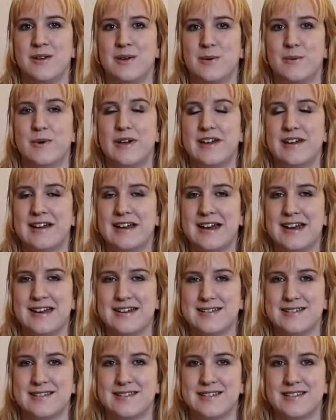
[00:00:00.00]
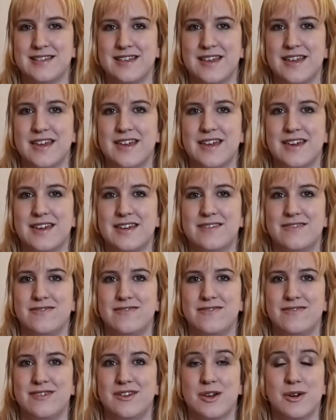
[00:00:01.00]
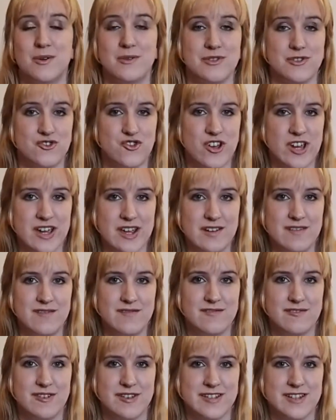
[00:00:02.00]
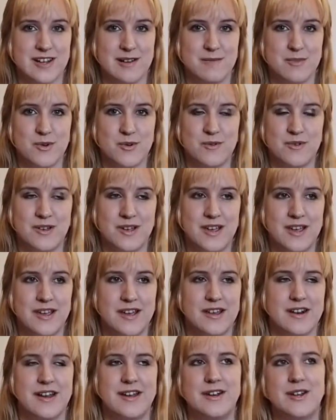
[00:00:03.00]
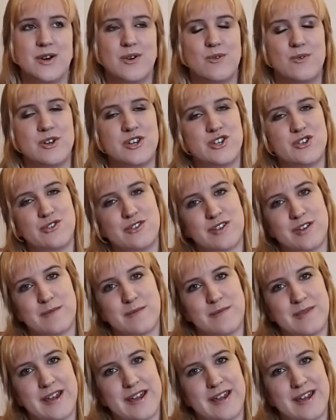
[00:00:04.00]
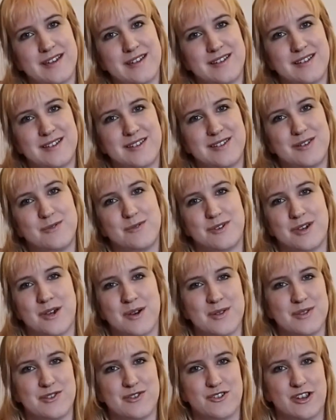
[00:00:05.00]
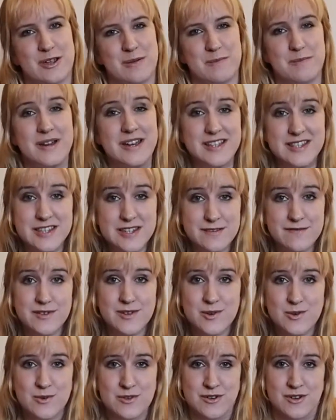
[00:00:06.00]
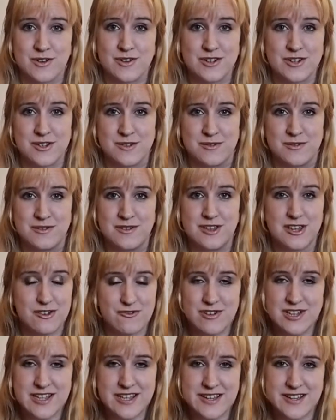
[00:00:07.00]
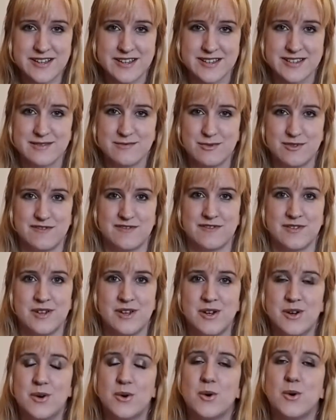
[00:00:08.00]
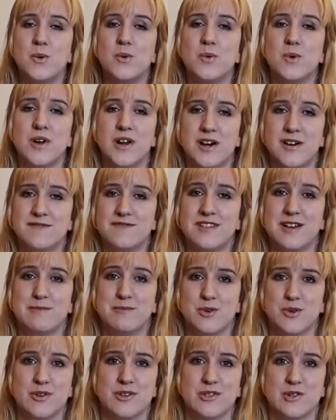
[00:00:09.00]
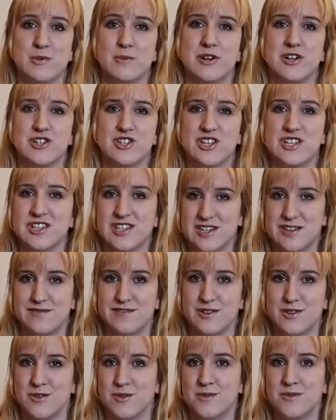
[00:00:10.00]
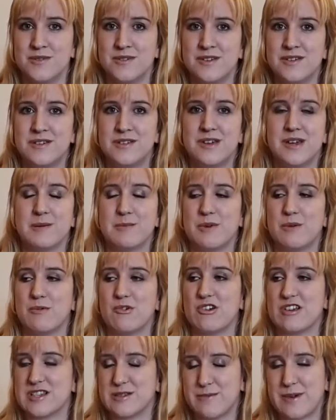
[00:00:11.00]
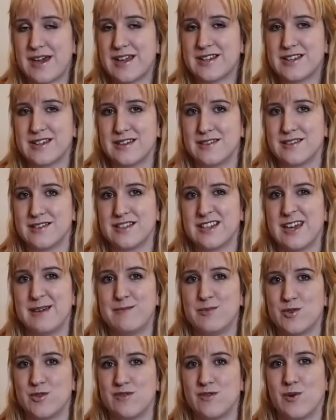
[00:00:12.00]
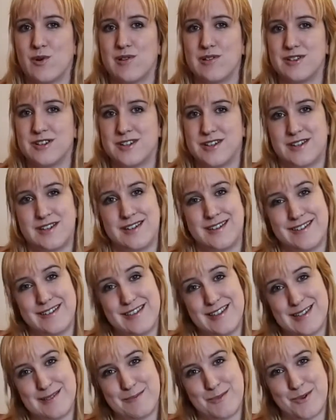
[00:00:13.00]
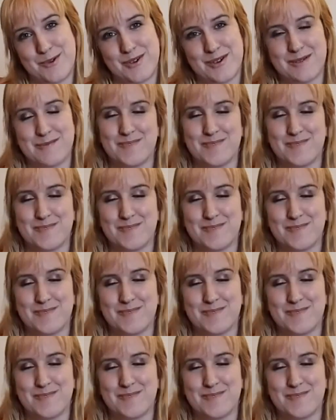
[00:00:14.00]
Whereas in The Girl on the Train, for example, and I know we shouldn't compare to The Girl on the Train, but it's difficult not to. It really is. We've all loved that book so much, it's difficult. And we were expecting the same sort of quality in this book.